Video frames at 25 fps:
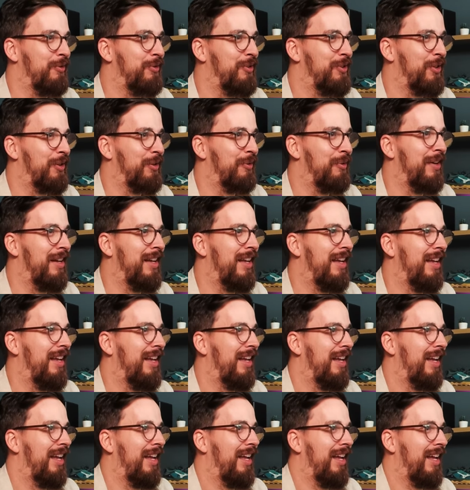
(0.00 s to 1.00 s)
So
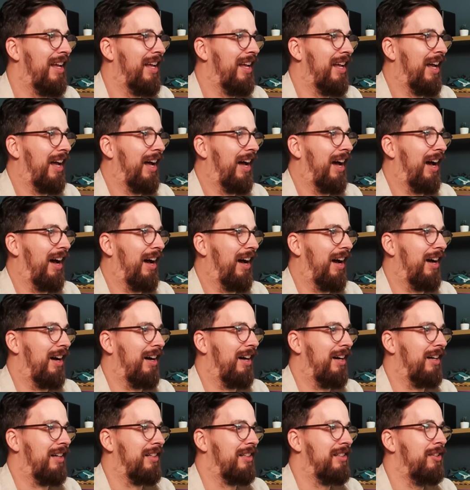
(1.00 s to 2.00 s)

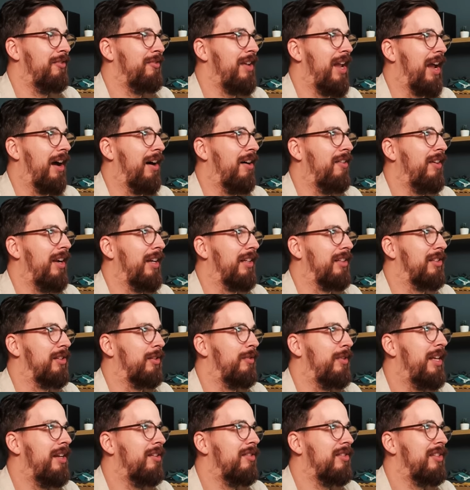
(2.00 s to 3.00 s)
yeah, all right. So
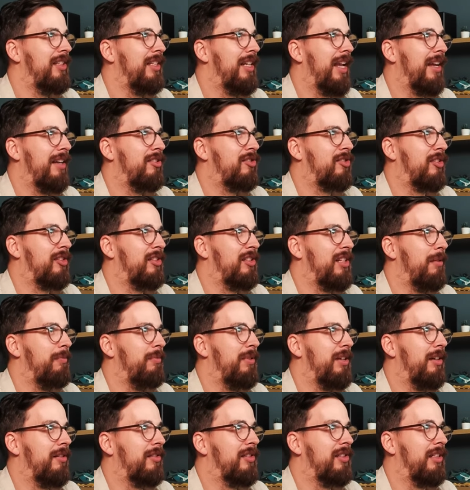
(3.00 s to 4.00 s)
here's the extra step.
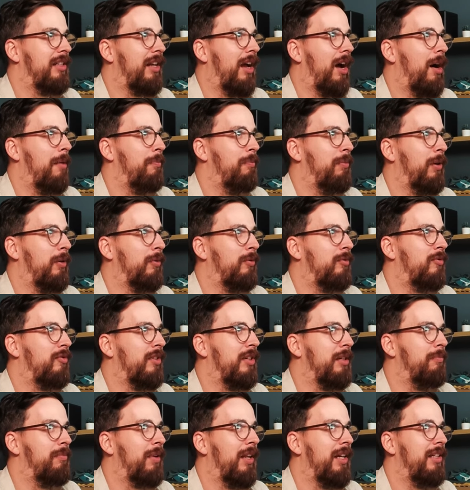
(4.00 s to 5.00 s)
Here's the upload
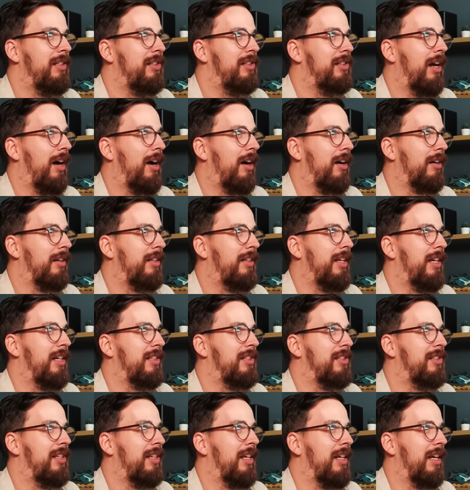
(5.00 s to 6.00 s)
replays. Our
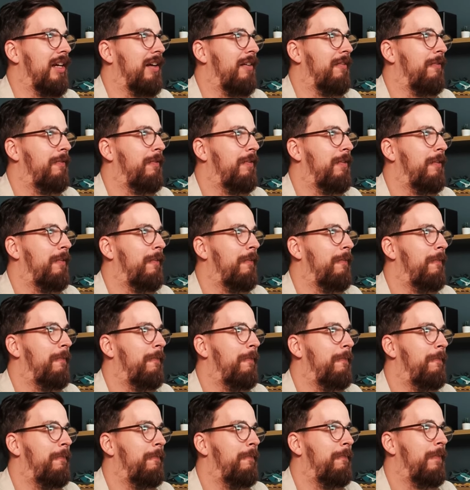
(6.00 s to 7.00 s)
test has
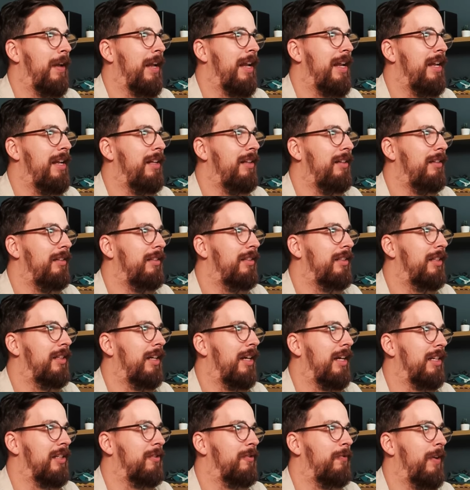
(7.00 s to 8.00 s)
failed.
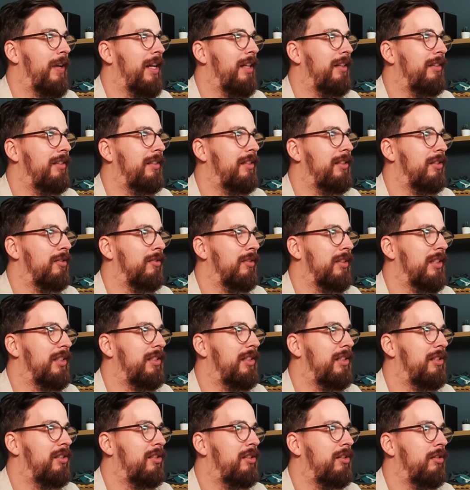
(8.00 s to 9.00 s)
So
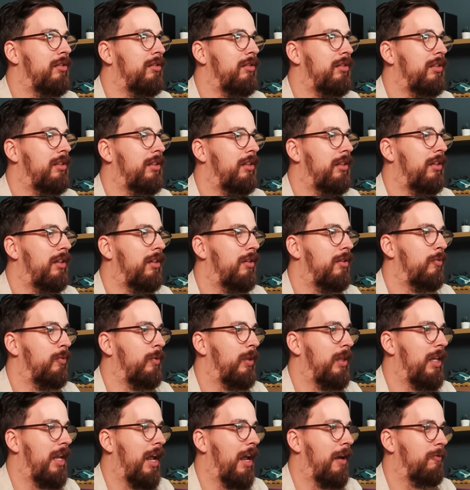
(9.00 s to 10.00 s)
this is good.
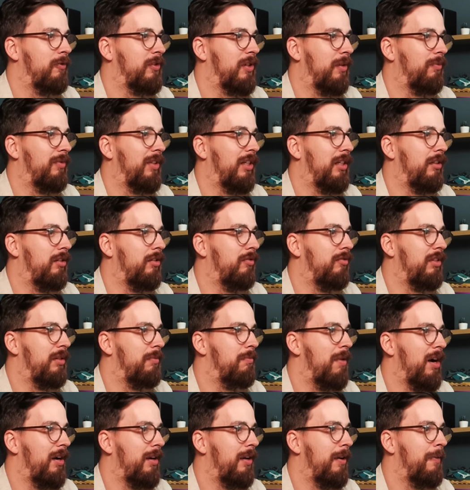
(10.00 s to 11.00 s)
We have something to
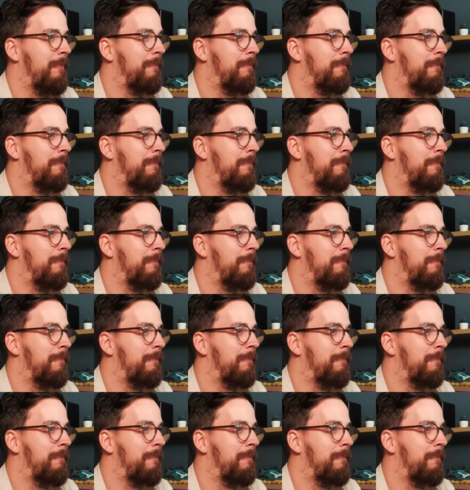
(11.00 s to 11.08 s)
debug.